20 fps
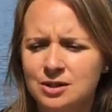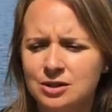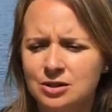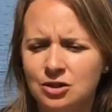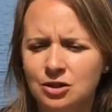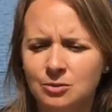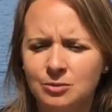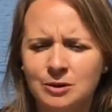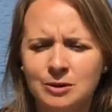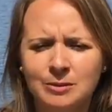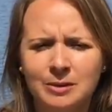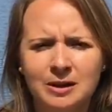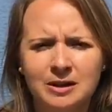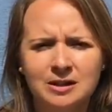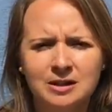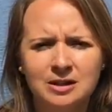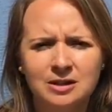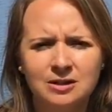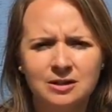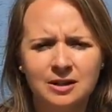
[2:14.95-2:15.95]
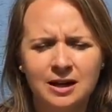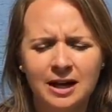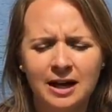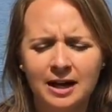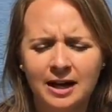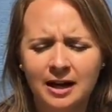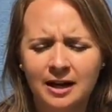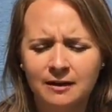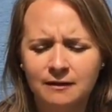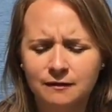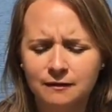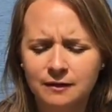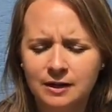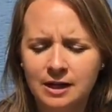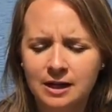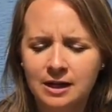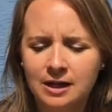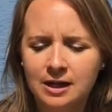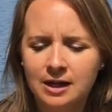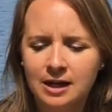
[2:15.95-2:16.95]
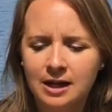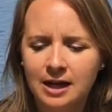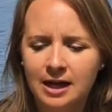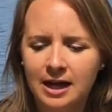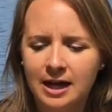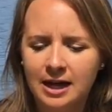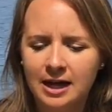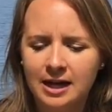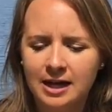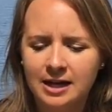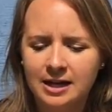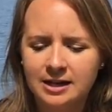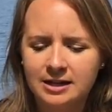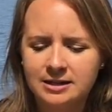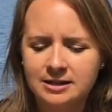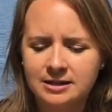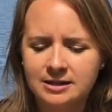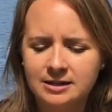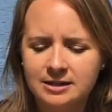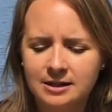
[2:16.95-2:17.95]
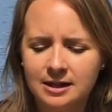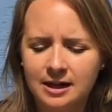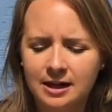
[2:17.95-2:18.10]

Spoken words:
It took me about 1.5 years. And